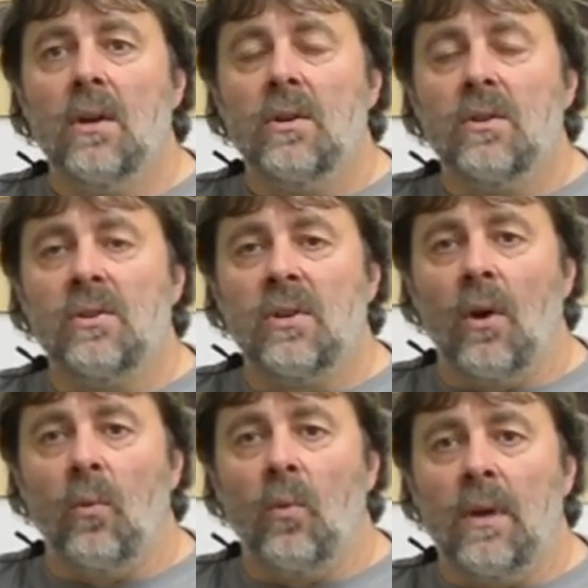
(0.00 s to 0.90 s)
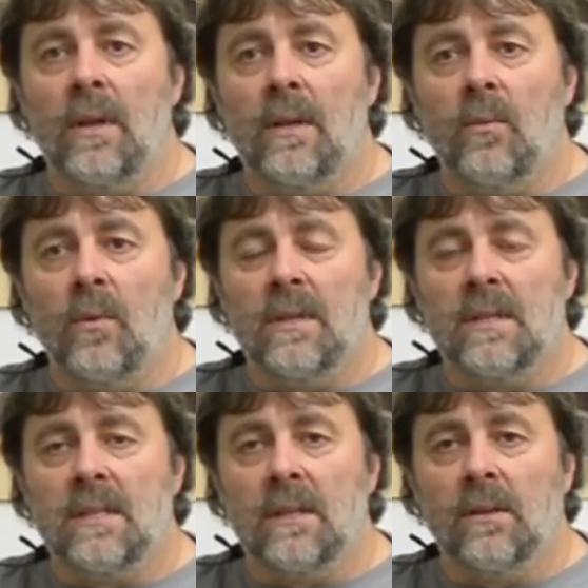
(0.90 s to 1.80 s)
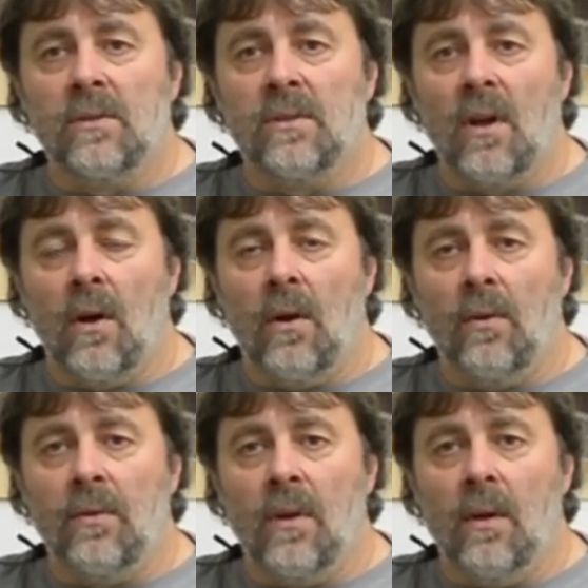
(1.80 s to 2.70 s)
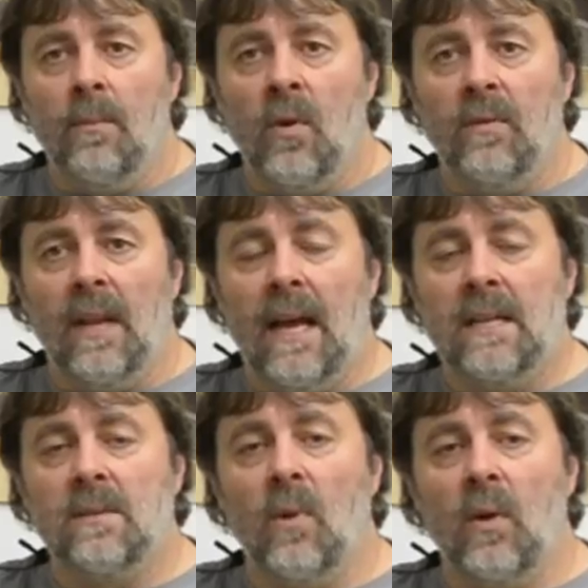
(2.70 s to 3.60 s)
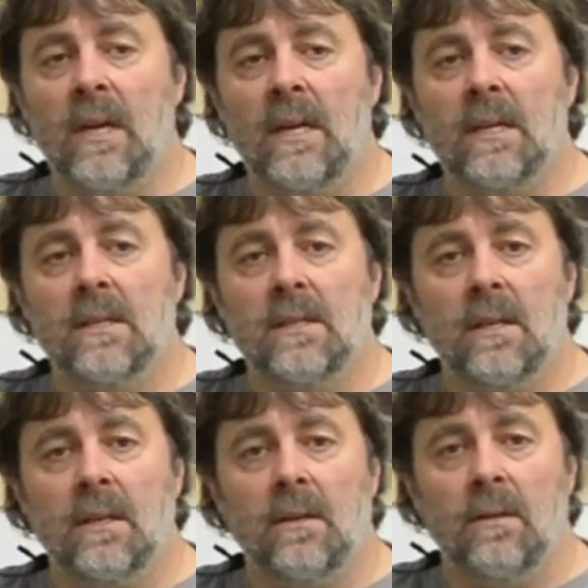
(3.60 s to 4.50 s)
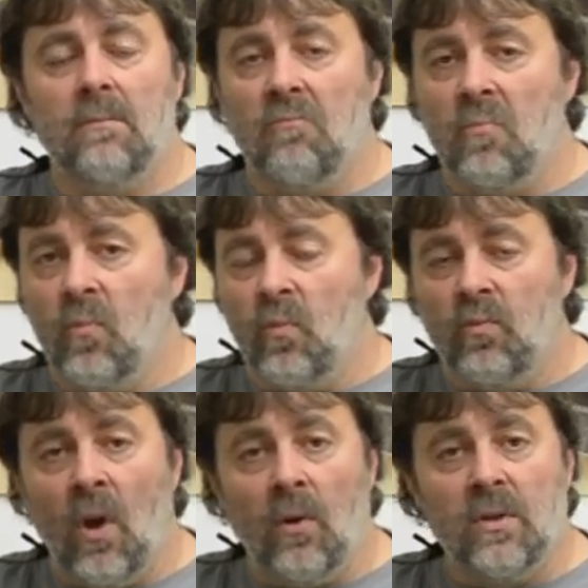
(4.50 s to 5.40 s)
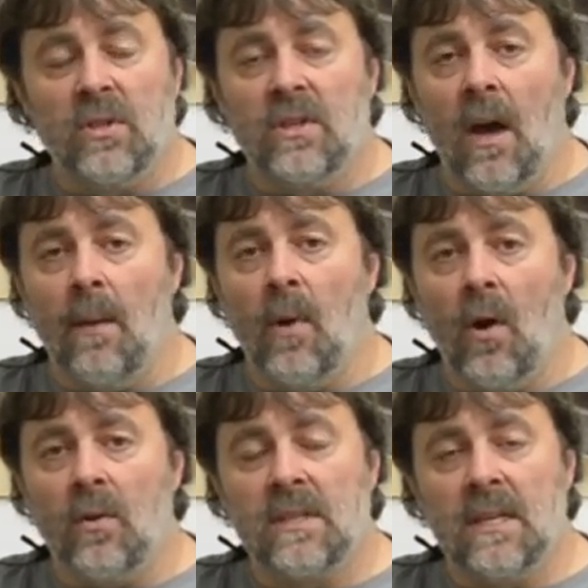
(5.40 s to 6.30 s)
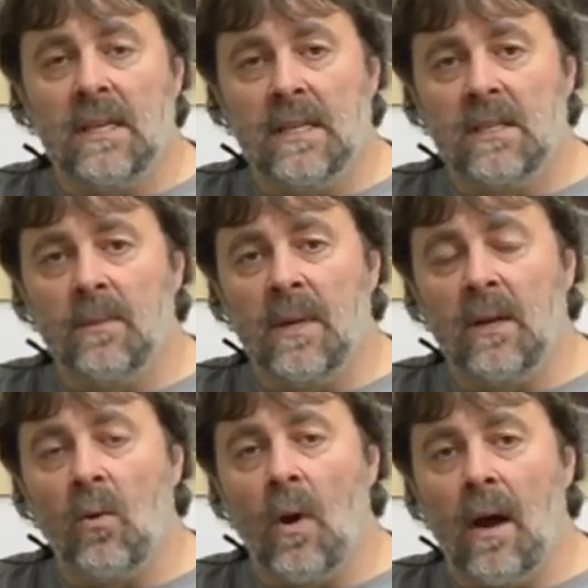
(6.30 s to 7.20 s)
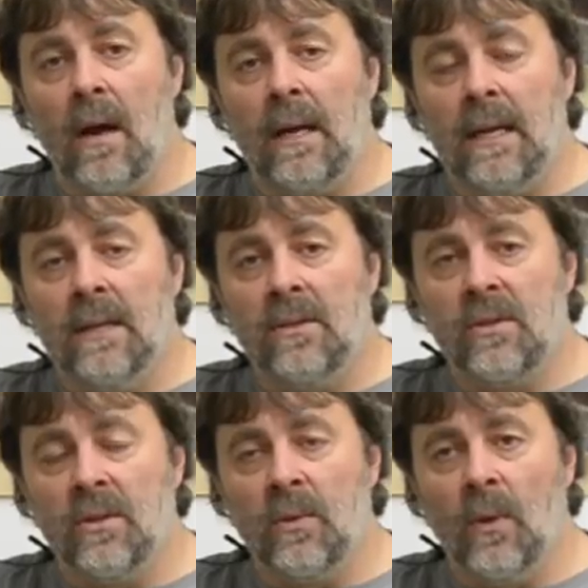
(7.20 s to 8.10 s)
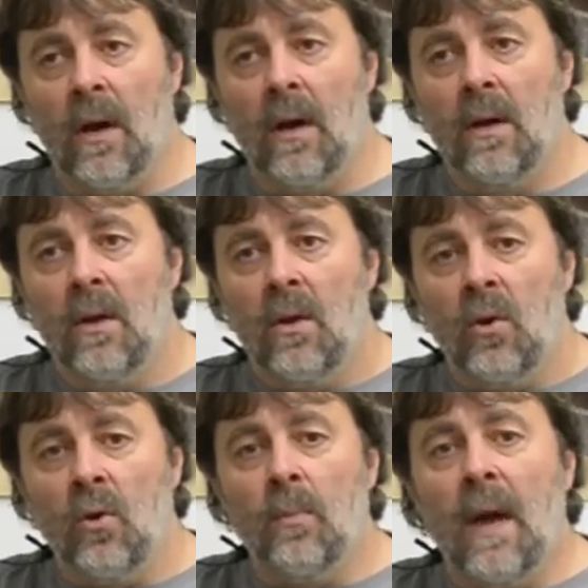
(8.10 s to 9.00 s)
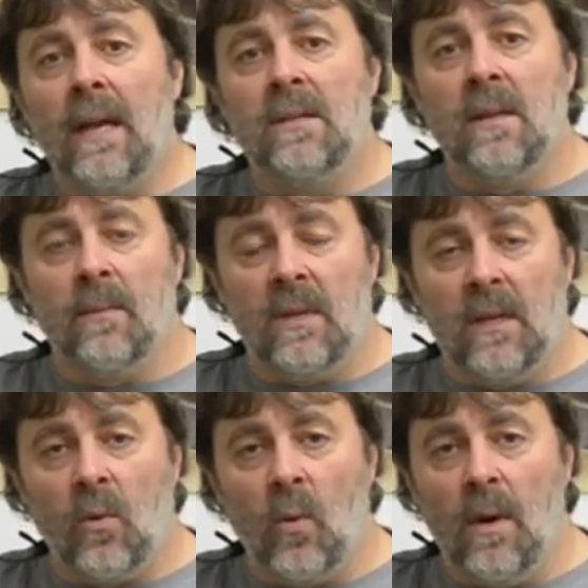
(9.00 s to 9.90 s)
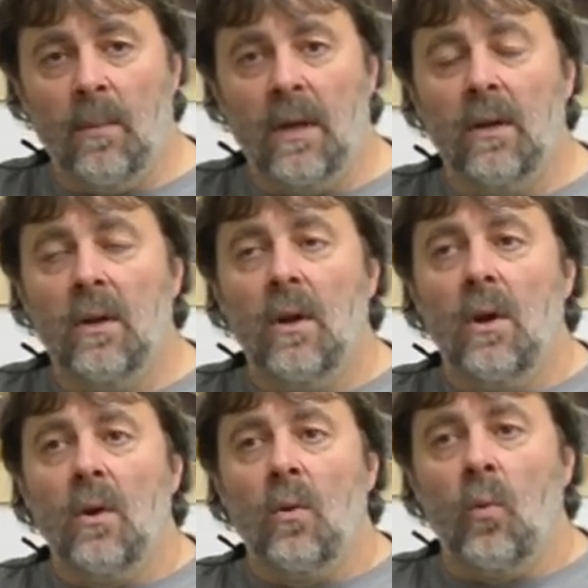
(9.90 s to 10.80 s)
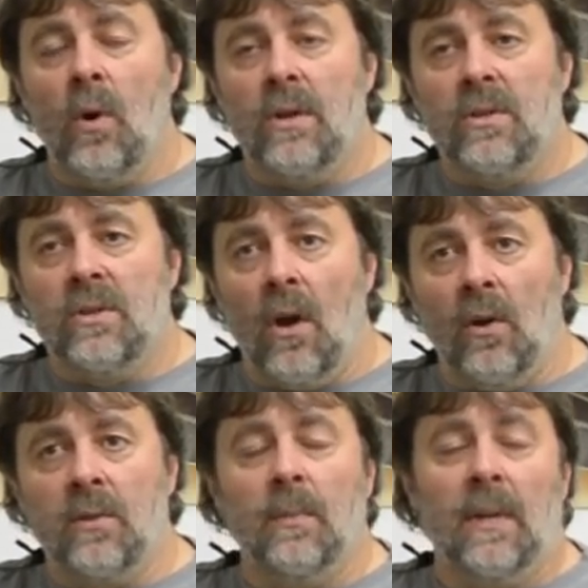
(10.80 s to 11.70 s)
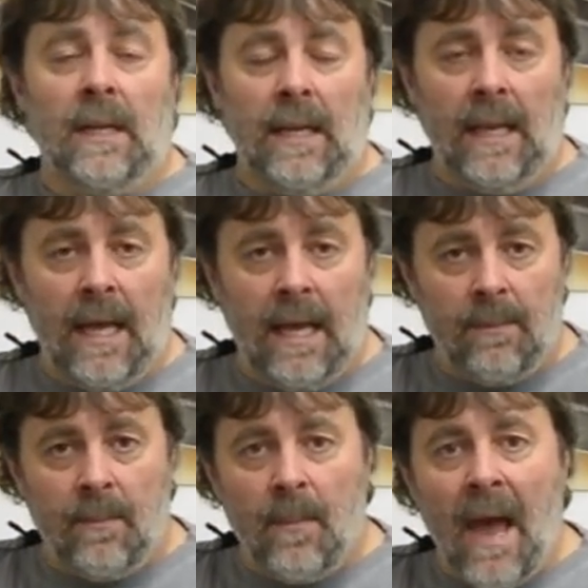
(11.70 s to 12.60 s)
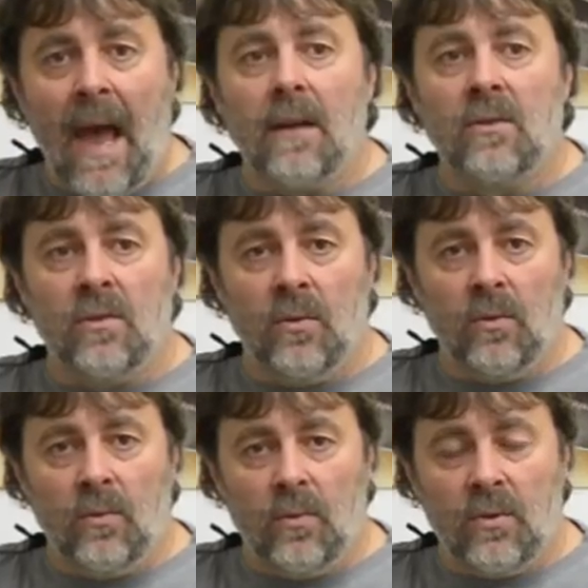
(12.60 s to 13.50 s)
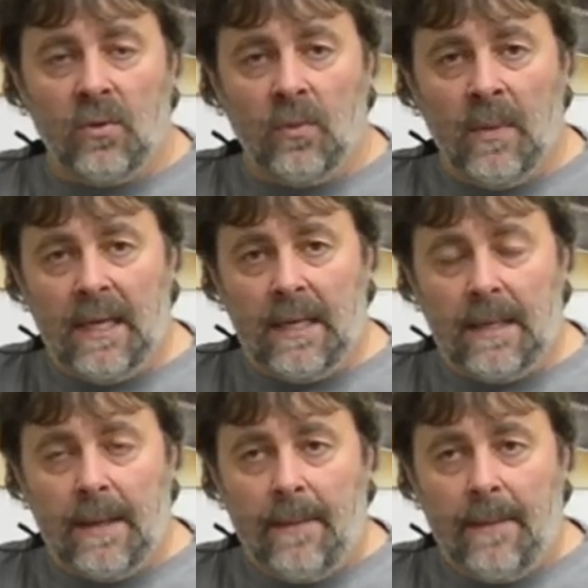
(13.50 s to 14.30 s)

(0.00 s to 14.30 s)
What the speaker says: So when this SEAL saw the movie Last of the Mohicans and noticed the tomahawks, he did some inquiring into who made some of the equipment, which ultimately led back to me.